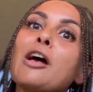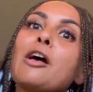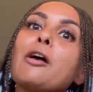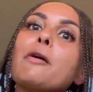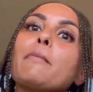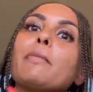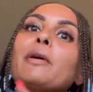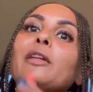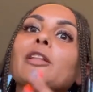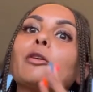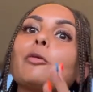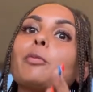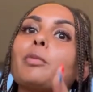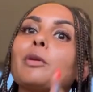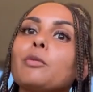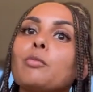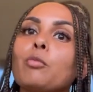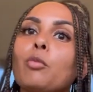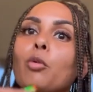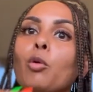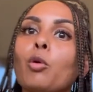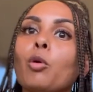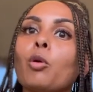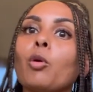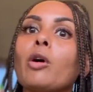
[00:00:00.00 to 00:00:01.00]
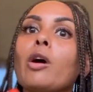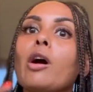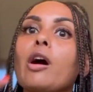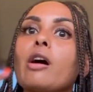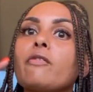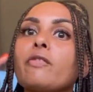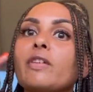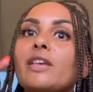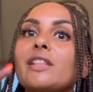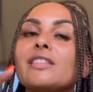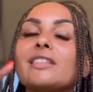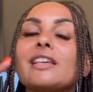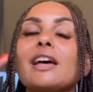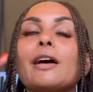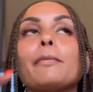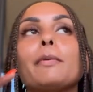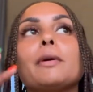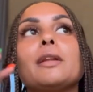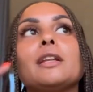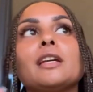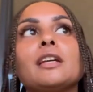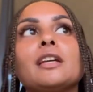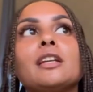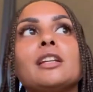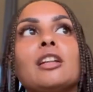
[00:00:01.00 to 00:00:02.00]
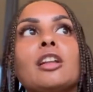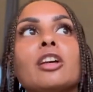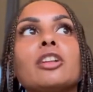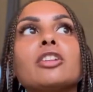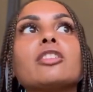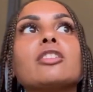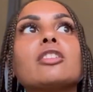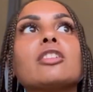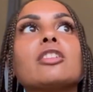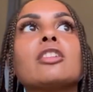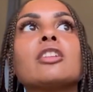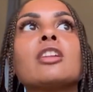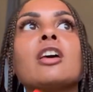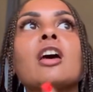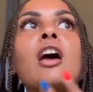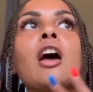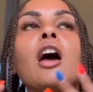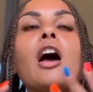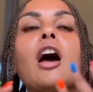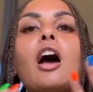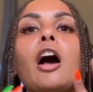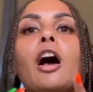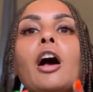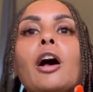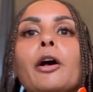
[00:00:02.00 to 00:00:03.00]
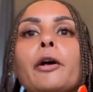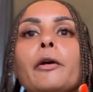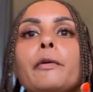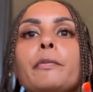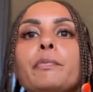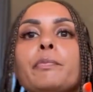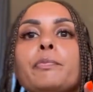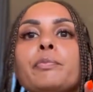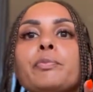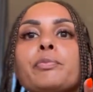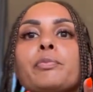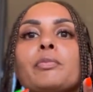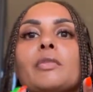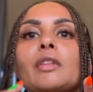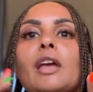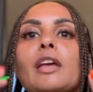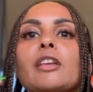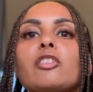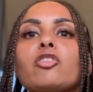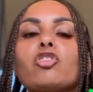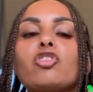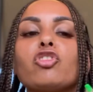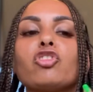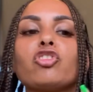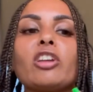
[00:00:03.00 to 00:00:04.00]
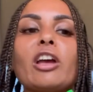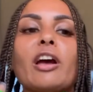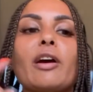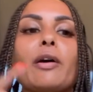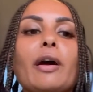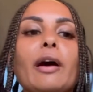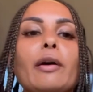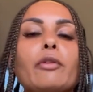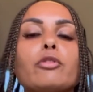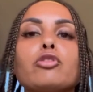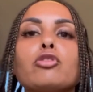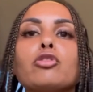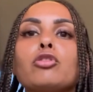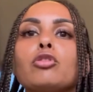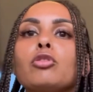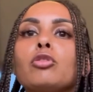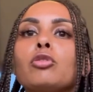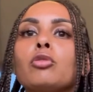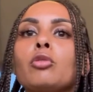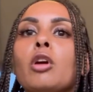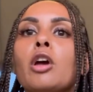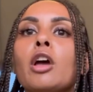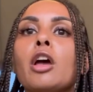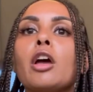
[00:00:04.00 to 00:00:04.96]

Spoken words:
But there'll be more events happening in London. And just shout out to